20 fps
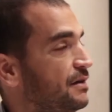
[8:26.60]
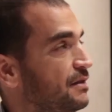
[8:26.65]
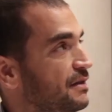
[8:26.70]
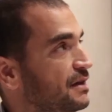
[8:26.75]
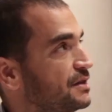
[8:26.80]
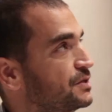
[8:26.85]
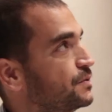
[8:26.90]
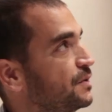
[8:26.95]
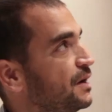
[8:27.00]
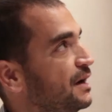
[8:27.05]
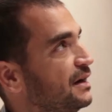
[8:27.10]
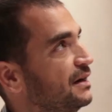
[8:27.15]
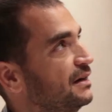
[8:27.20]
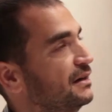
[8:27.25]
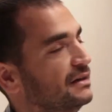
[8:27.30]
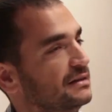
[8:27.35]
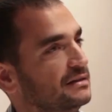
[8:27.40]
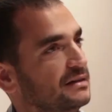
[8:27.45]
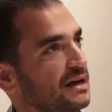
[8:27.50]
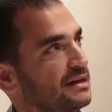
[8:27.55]
That's why
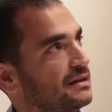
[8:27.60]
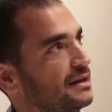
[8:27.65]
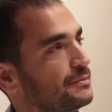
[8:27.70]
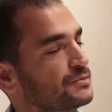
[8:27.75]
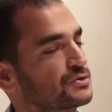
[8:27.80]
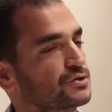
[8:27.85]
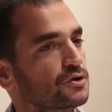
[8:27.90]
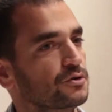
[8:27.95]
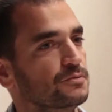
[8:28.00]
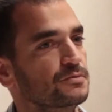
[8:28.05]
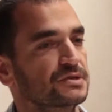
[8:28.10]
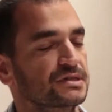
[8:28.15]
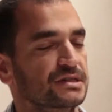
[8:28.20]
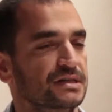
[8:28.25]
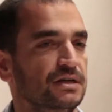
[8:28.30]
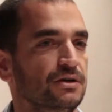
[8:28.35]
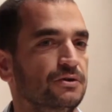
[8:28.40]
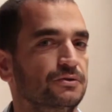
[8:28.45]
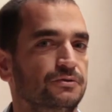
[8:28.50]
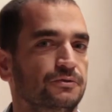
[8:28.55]
it can absorb
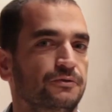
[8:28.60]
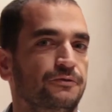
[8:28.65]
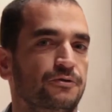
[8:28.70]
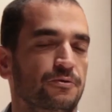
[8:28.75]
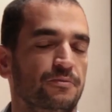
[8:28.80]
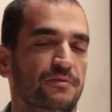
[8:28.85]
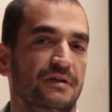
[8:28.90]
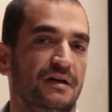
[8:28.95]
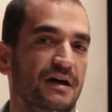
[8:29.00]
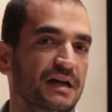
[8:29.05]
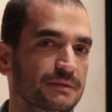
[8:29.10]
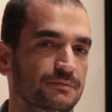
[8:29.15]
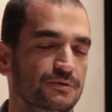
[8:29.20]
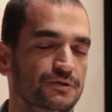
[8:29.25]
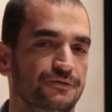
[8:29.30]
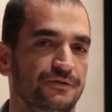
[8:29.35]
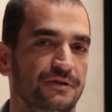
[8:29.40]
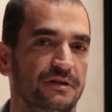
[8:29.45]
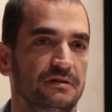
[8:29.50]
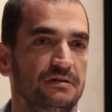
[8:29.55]
CO2 from the
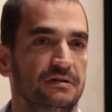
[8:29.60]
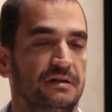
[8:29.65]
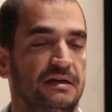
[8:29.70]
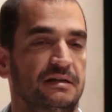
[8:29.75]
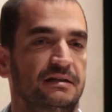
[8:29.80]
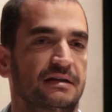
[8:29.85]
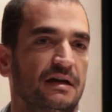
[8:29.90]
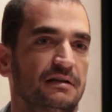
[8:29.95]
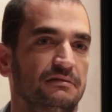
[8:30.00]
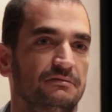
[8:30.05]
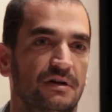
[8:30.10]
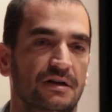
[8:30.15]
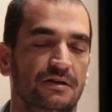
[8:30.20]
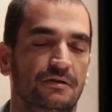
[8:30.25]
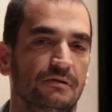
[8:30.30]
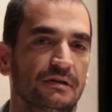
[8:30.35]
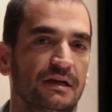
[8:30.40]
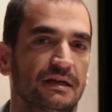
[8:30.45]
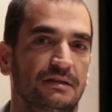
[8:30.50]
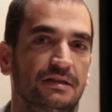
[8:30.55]
atmosphere. It can
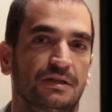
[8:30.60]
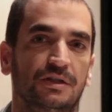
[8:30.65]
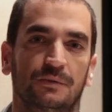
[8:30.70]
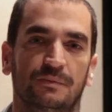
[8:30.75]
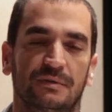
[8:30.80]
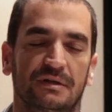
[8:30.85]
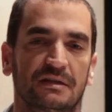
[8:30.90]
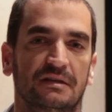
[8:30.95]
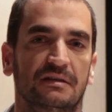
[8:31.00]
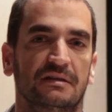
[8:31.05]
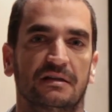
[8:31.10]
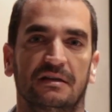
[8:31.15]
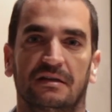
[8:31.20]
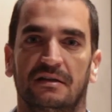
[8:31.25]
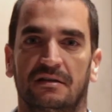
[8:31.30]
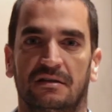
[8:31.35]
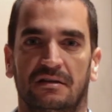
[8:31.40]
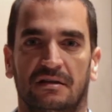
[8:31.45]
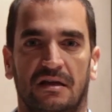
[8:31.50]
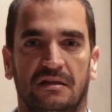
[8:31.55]
regulate
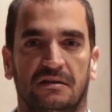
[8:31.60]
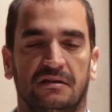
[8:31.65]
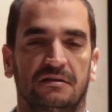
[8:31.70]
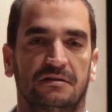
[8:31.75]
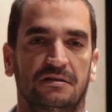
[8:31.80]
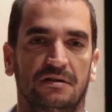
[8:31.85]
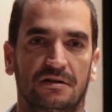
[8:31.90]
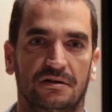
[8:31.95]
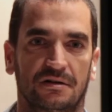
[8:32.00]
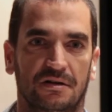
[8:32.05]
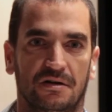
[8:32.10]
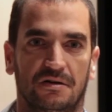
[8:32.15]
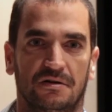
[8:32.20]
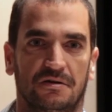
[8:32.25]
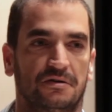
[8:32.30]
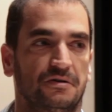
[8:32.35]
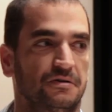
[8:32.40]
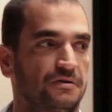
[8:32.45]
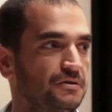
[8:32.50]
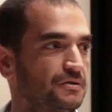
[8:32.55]
humidity in an
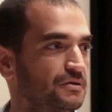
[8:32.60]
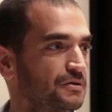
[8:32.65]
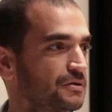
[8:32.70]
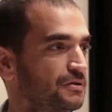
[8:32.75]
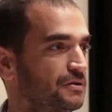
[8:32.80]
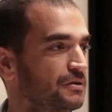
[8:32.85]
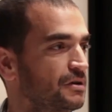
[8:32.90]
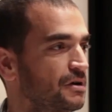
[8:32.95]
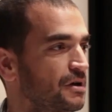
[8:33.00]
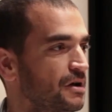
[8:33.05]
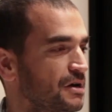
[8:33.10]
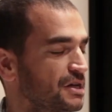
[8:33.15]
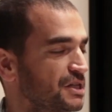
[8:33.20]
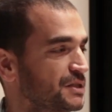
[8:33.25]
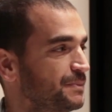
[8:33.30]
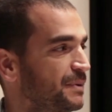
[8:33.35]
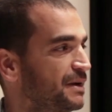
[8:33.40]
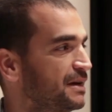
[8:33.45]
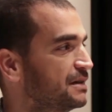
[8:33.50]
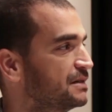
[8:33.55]
interior
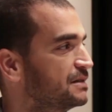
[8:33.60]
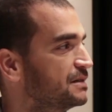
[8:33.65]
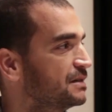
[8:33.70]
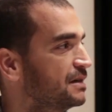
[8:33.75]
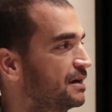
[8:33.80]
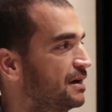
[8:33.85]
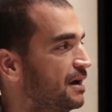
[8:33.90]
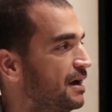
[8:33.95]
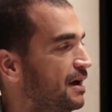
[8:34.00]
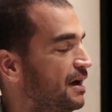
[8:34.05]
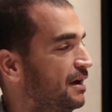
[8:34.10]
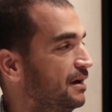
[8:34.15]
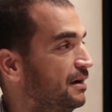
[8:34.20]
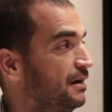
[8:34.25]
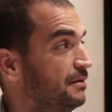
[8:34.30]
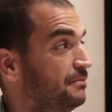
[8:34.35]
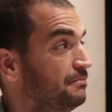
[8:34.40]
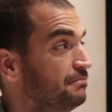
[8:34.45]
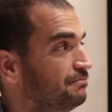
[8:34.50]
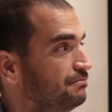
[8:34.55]
space,
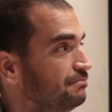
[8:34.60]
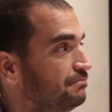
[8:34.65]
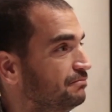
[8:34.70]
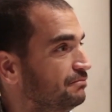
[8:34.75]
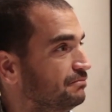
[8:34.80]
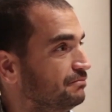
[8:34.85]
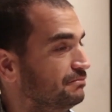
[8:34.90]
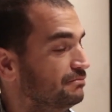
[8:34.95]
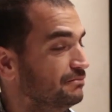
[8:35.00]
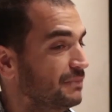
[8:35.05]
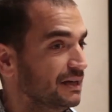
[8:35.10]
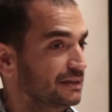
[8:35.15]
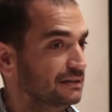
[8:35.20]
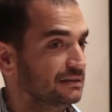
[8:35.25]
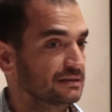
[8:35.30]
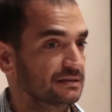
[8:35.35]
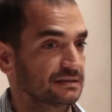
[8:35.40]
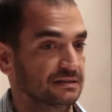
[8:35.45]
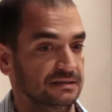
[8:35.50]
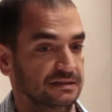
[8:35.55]
but
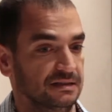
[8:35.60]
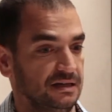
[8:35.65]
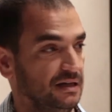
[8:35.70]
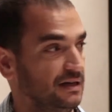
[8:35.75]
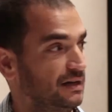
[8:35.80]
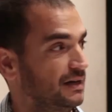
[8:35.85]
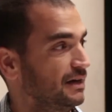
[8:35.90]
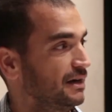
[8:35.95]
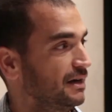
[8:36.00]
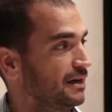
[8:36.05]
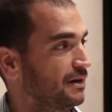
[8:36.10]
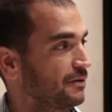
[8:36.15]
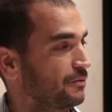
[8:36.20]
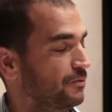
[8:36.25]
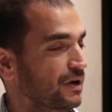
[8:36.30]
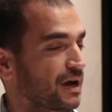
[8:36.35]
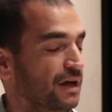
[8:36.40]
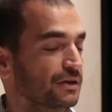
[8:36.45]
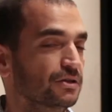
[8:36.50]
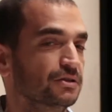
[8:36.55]

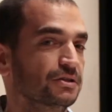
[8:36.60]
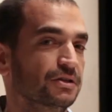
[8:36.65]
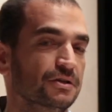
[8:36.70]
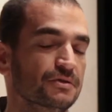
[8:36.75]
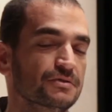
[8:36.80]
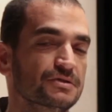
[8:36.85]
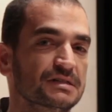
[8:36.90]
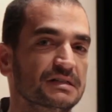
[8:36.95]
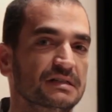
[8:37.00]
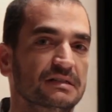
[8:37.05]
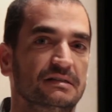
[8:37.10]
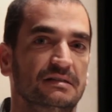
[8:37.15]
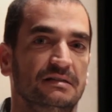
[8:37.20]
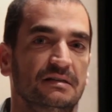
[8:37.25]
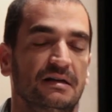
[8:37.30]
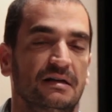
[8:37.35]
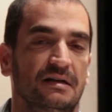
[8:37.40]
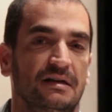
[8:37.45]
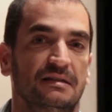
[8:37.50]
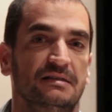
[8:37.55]
we cannot use it
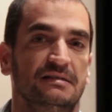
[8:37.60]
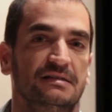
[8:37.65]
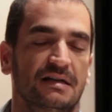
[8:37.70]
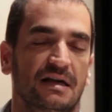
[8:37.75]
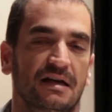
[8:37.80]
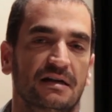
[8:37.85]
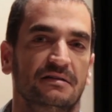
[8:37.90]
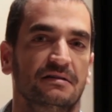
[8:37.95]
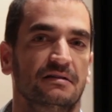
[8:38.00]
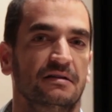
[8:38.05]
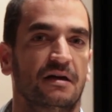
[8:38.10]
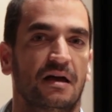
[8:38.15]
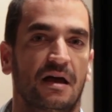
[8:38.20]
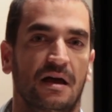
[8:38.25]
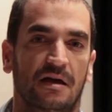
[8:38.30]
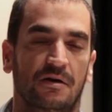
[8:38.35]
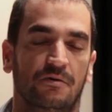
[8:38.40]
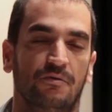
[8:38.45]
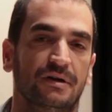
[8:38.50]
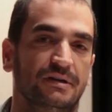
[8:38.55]
inside
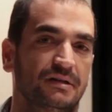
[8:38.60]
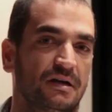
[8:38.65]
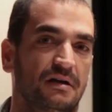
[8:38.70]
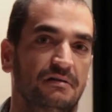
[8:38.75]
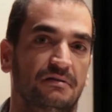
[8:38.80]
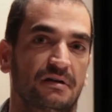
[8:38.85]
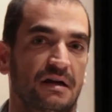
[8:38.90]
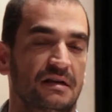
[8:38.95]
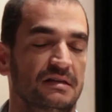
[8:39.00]
a wet area,